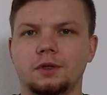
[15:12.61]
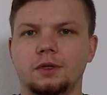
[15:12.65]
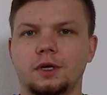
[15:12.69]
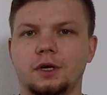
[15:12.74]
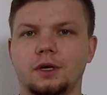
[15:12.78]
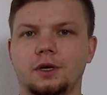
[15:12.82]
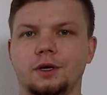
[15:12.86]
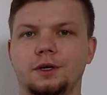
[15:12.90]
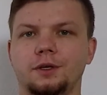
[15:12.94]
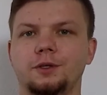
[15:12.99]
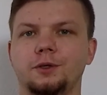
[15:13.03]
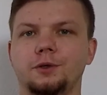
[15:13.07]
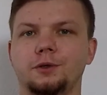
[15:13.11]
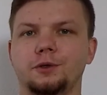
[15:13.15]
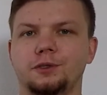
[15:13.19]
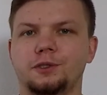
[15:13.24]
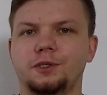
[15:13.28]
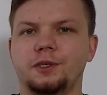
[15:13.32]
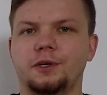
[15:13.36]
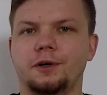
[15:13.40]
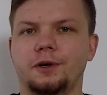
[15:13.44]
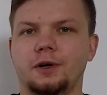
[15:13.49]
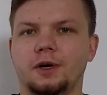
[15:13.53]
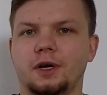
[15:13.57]
the
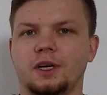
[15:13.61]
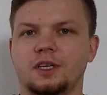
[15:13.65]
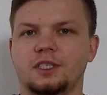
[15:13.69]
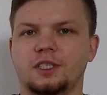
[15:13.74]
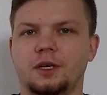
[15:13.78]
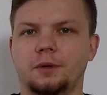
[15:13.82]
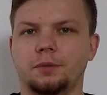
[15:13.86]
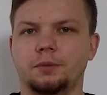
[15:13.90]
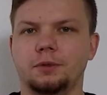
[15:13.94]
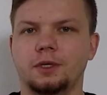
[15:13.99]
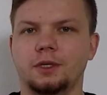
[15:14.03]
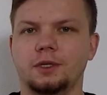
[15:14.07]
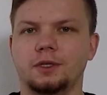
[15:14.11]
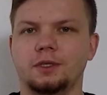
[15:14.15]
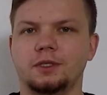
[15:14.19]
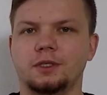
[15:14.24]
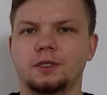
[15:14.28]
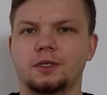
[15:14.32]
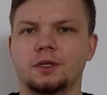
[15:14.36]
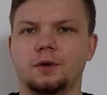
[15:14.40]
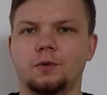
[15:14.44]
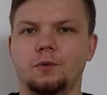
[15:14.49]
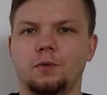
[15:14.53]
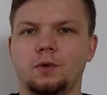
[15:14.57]
user
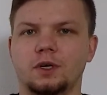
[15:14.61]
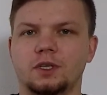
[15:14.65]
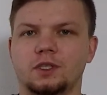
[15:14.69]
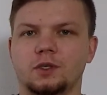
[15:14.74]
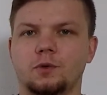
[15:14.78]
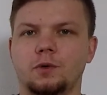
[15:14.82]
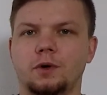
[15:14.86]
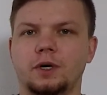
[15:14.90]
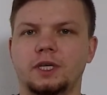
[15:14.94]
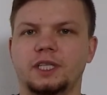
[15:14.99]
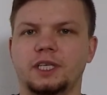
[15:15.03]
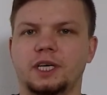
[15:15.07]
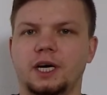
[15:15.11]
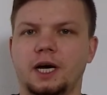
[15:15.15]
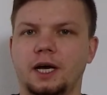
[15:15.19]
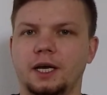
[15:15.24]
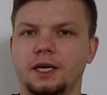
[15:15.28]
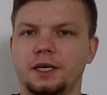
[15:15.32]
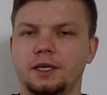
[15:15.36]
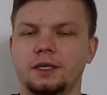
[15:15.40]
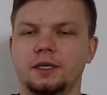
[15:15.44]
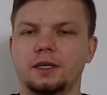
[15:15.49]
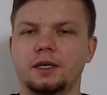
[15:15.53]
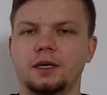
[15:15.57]
acceptance was quite
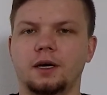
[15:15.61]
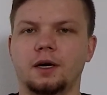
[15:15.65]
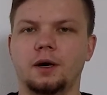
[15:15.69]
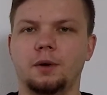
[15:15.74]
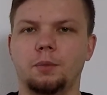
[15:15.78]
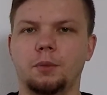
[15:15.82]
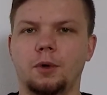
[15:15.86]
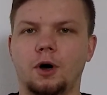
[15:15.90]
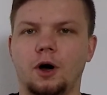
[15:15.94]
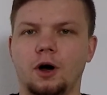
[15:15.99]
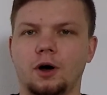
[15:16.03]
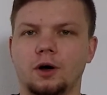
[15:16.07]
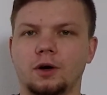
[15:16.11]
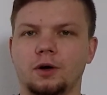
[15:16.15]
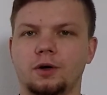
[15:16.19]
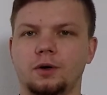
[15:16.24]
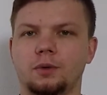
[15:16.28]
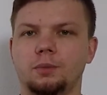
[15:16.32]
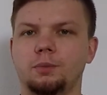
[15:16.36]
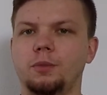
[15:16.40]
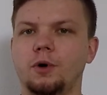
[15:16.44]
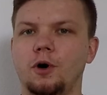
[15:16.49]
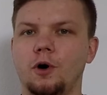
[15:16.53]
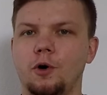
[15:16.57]
high
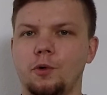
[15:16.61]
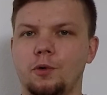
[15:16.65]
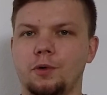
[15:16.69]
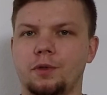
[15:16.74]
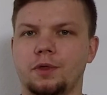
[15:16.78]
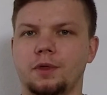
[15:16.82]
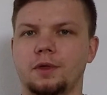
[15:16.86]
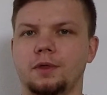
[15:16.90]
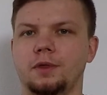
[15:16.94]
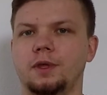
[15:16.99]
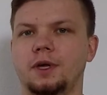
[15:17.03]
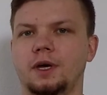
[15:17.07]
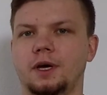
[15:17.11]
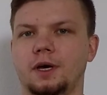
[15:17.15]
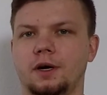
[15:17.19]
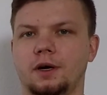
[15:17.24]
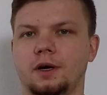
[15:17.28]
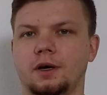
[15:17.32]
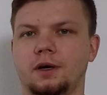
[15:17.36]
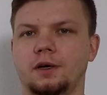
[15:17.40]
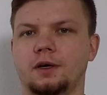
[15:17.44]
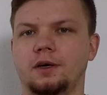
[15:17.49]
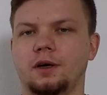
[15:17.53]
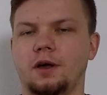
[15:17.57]
among both
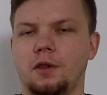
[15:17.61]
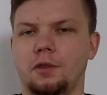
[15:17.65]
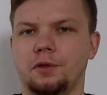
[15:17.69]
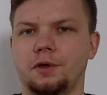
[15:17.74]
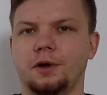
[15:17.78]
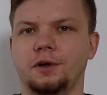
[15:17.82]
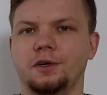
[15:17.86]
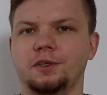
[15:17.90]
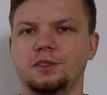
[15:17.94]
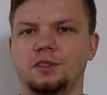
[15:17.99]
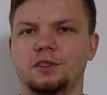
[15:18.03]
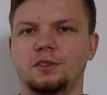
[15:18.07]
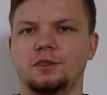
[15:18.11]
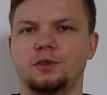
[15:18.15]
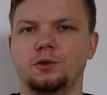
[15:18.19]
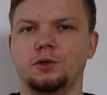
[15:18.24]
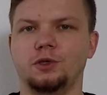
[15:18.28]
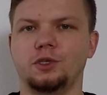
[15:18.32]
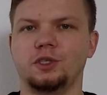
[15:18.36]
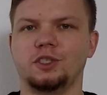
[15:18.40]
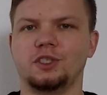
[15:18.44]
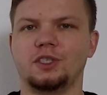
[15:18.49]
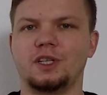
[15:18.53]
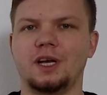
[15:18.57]
the healthcare
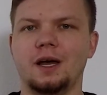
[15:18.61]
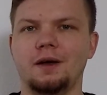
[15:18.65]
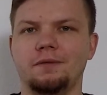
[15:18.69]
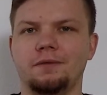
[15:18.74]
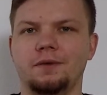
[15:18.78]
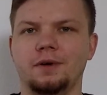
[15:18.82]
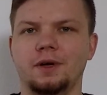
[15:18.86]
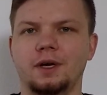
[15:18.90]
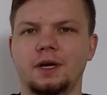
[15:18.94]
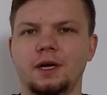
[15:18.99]
institution staff